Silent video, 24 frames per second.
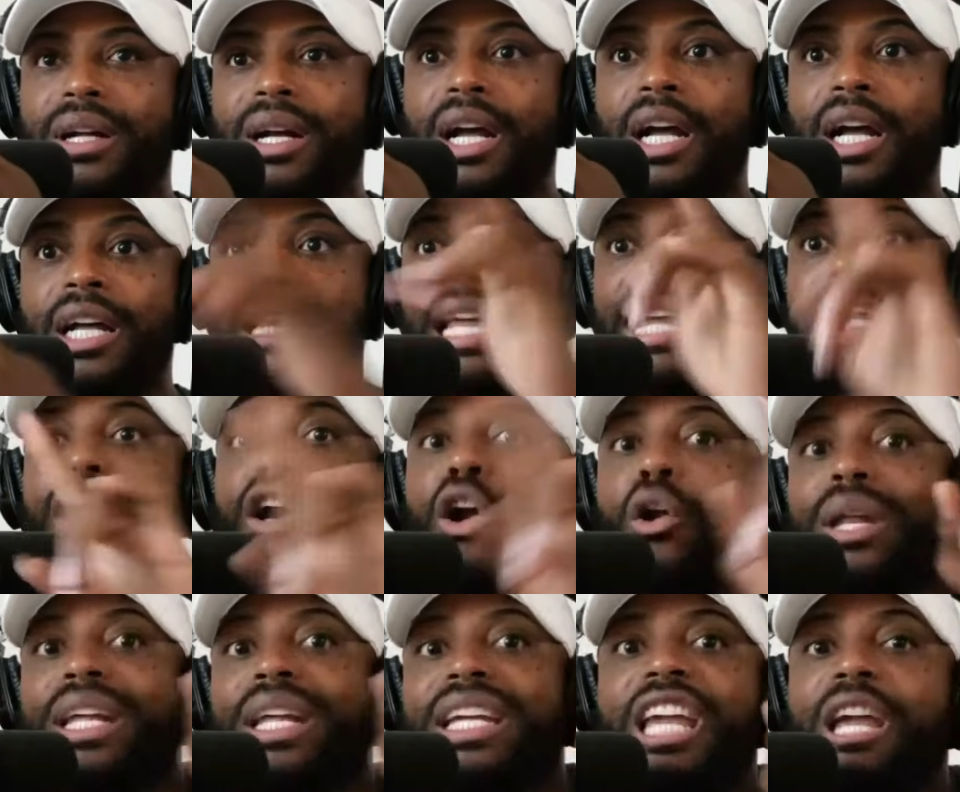They can
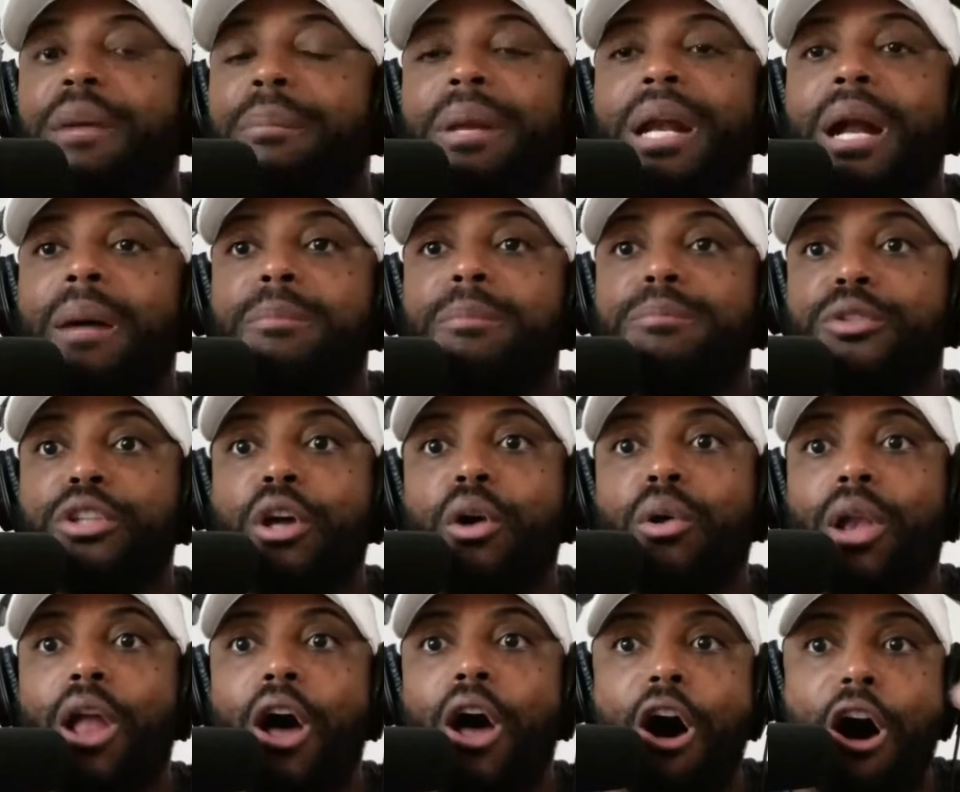only keep it up so
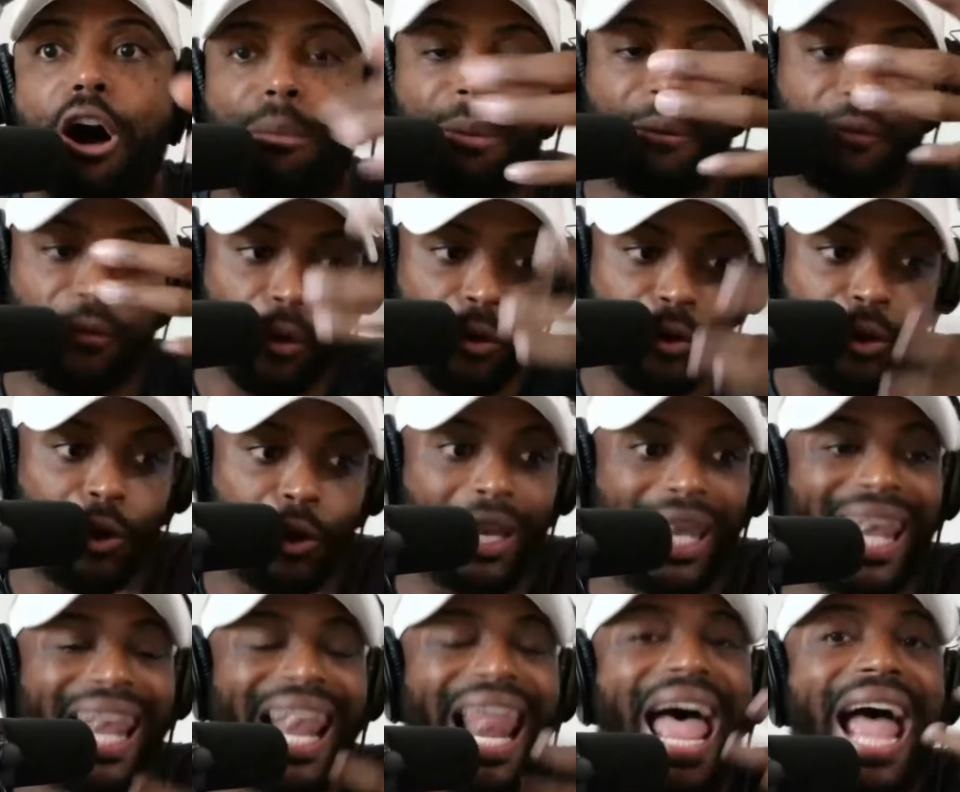long before their
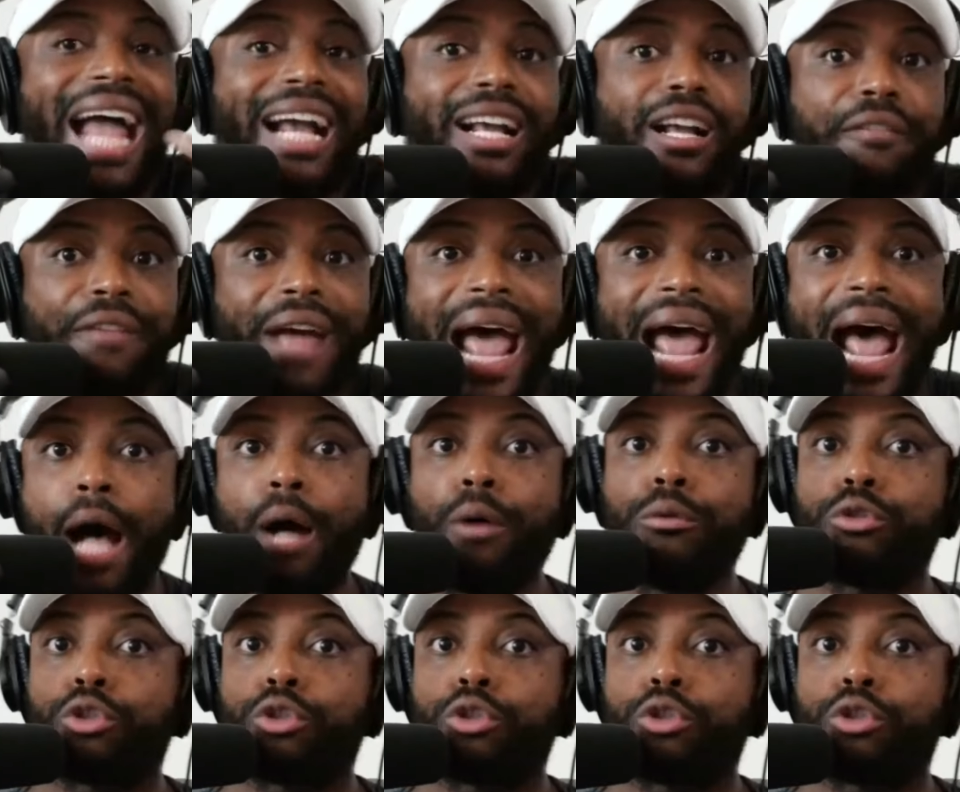lack of house